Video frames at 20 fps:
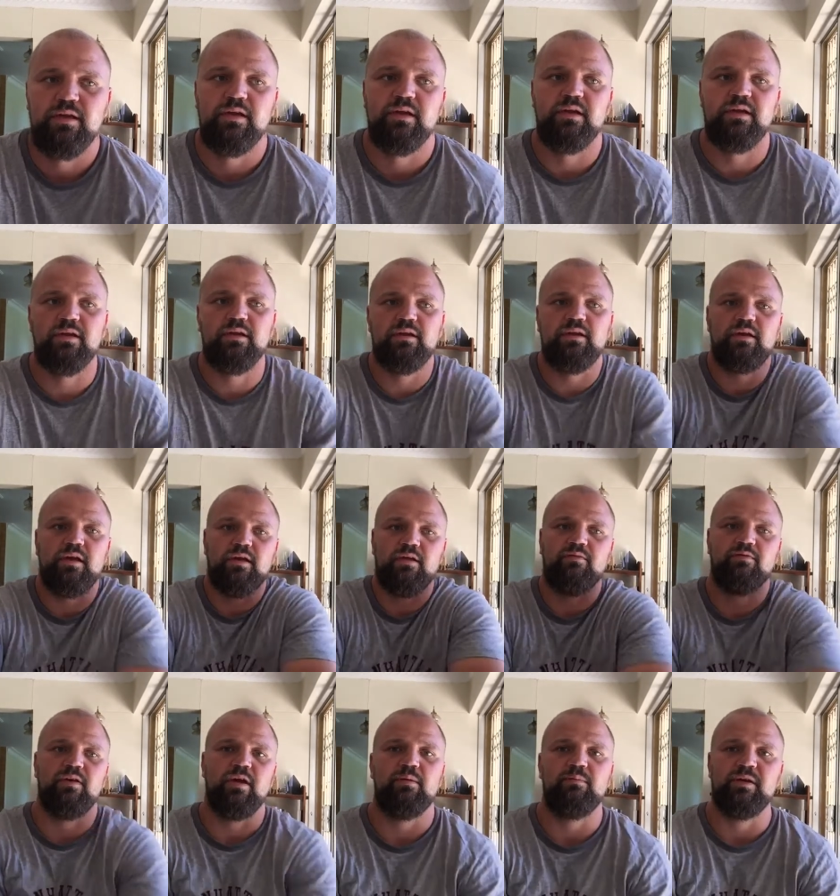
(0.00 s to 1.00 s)
Uh, it
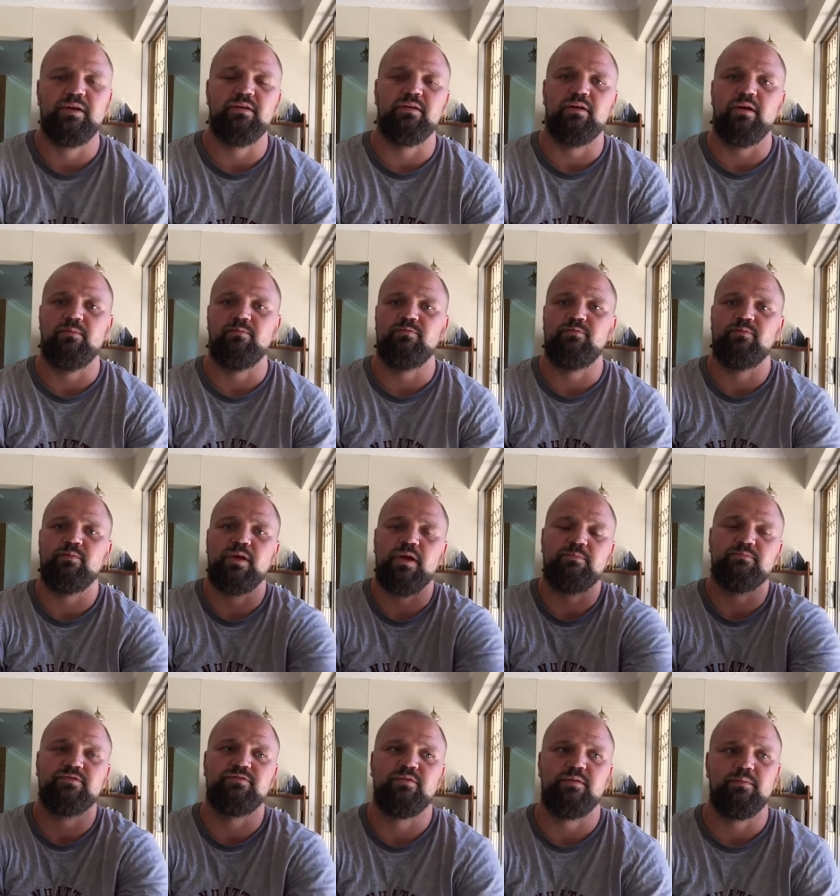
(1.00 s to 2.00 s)
coming, come,
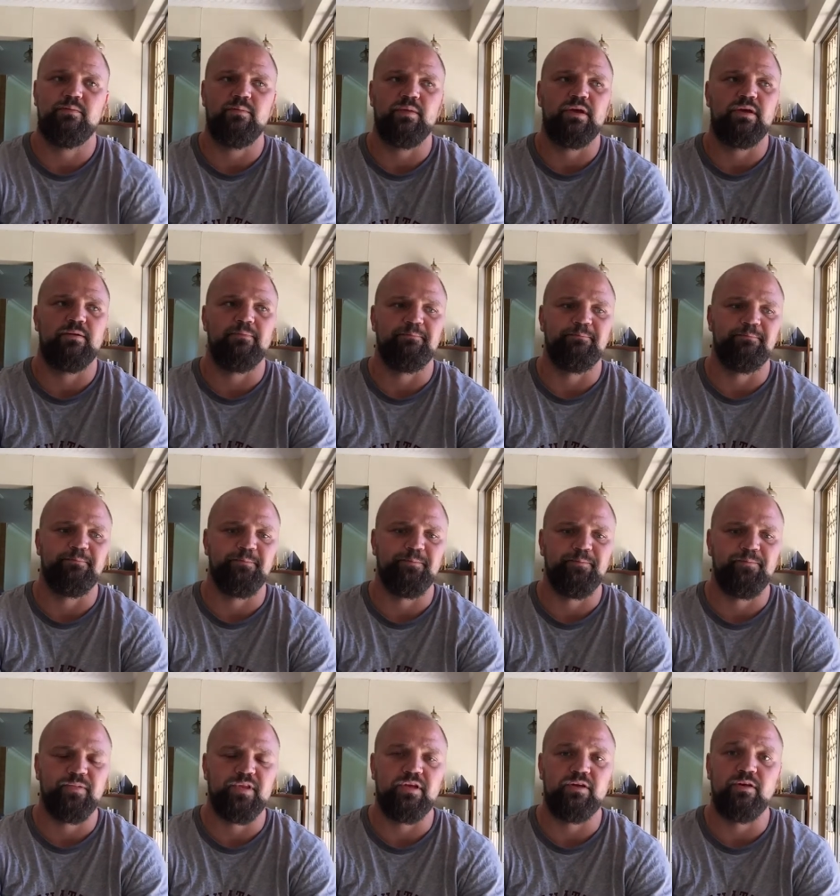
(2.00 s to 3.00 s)
comes from, um,
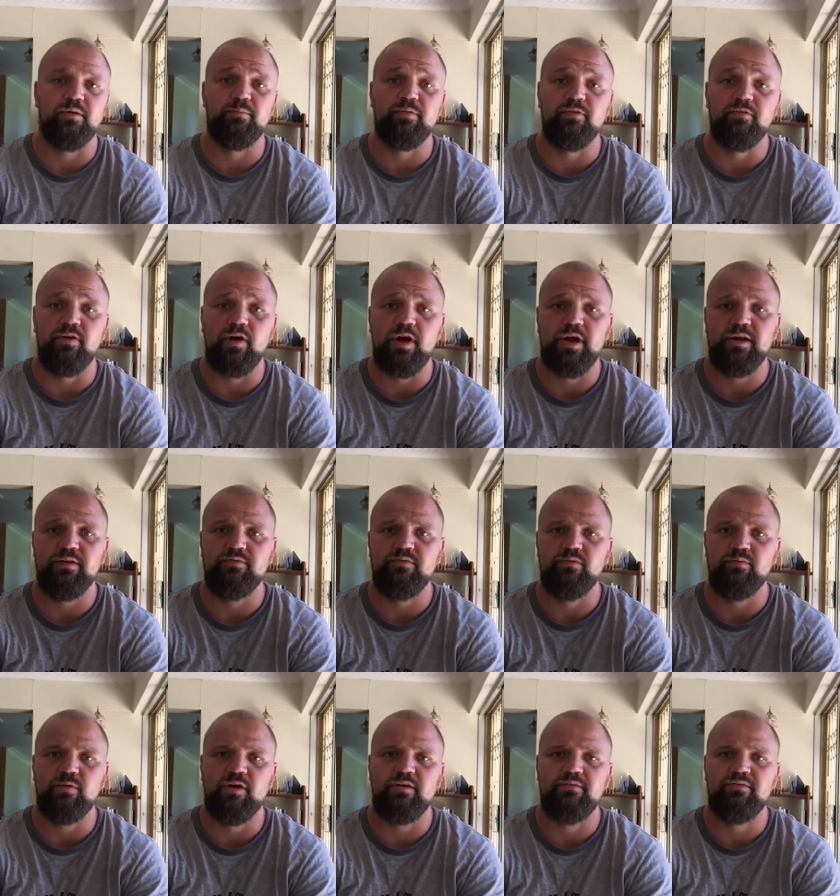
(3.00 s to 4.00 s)
you know, providing
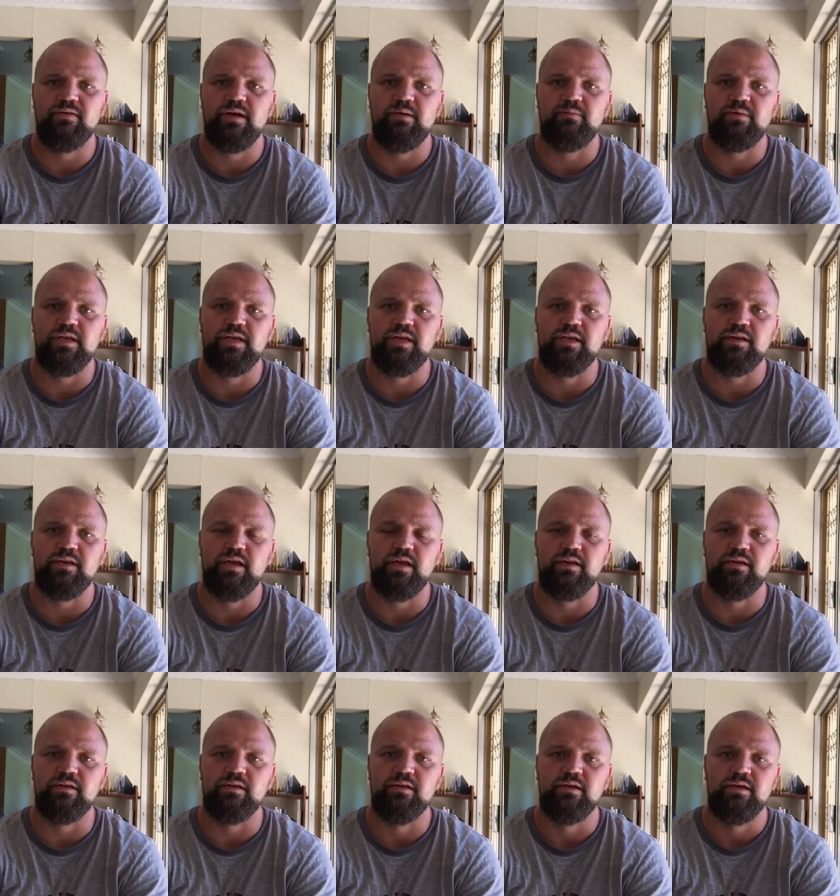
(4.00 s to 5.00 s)
for my family and,
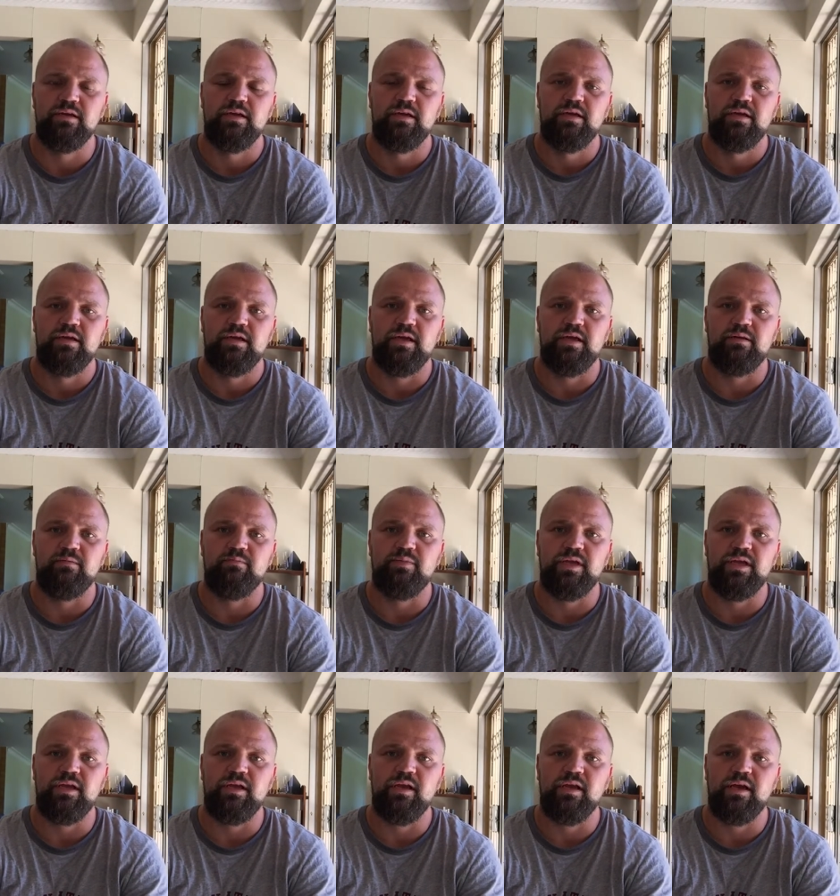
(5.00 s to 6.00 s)
and and
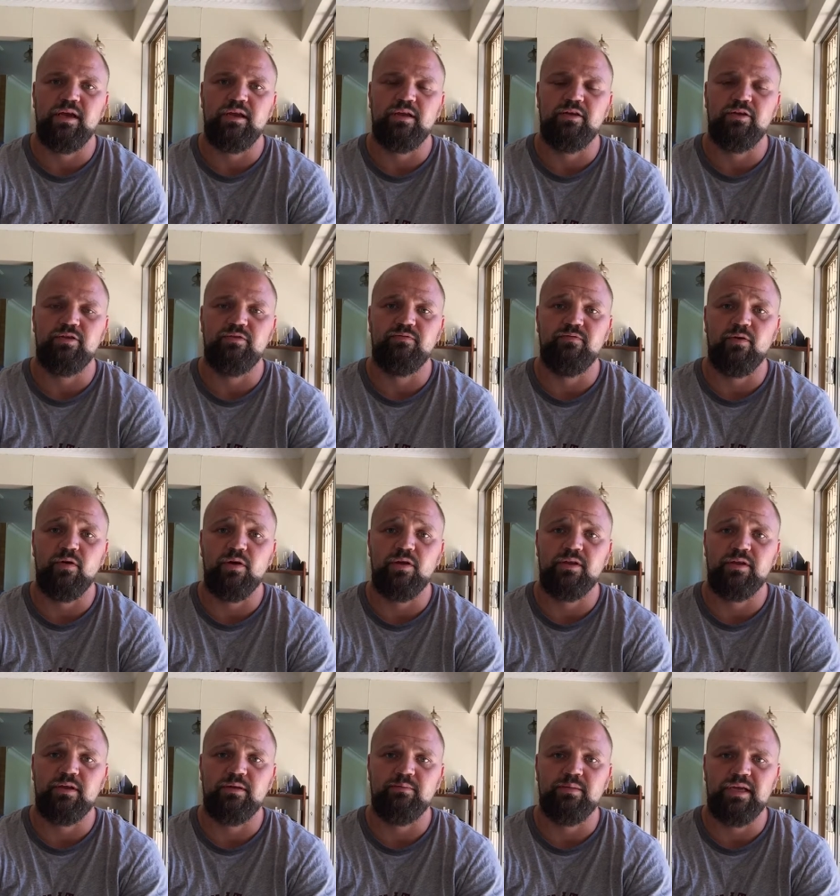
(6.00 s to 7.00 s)
being a good
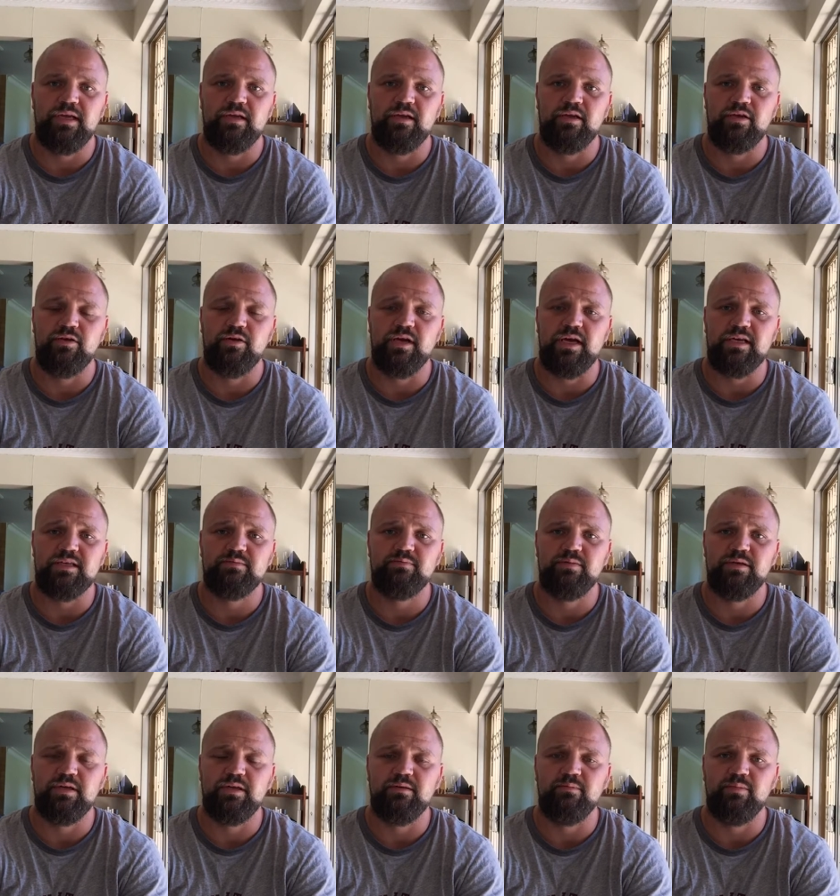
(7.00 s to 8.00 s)
father and being a good
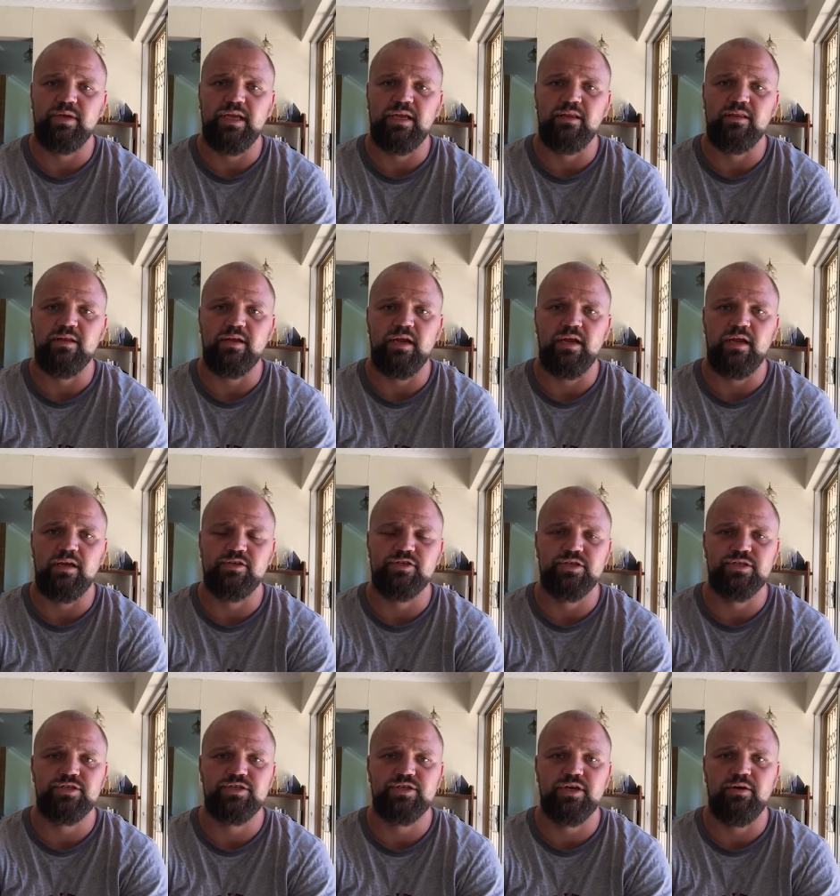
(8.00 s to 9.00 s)
husband and being there and
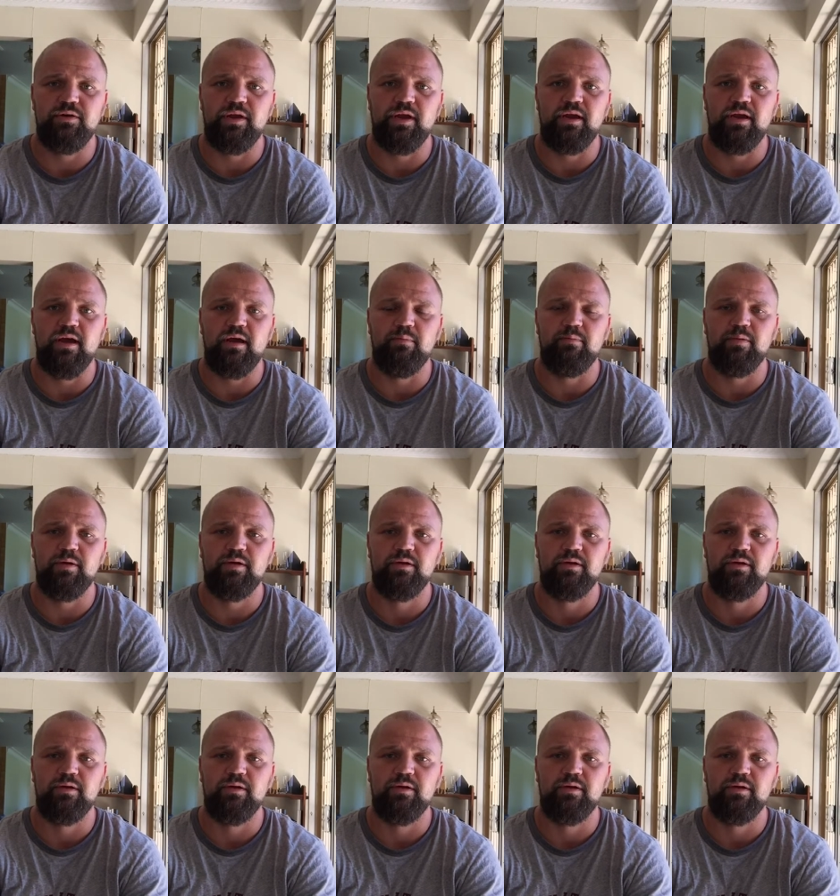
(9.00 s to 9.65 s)
just showing up.